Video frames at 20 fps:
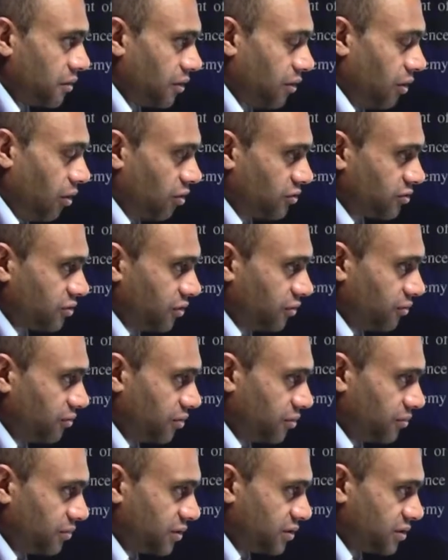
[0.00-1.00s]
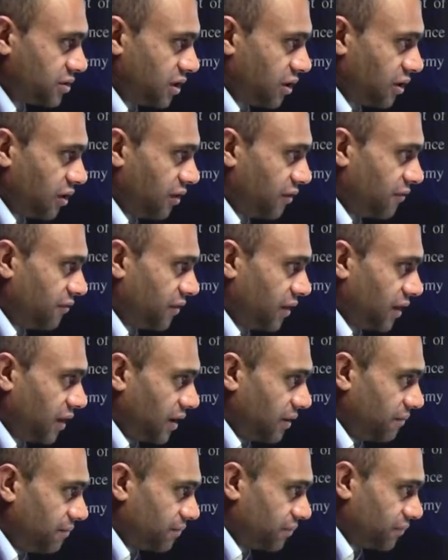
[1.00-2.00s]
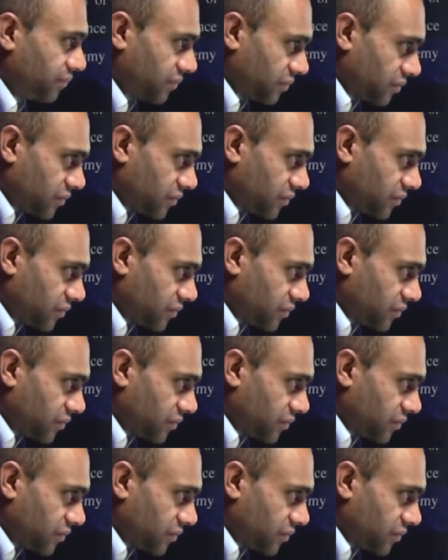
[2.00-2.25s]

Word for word: Also, rumors of um,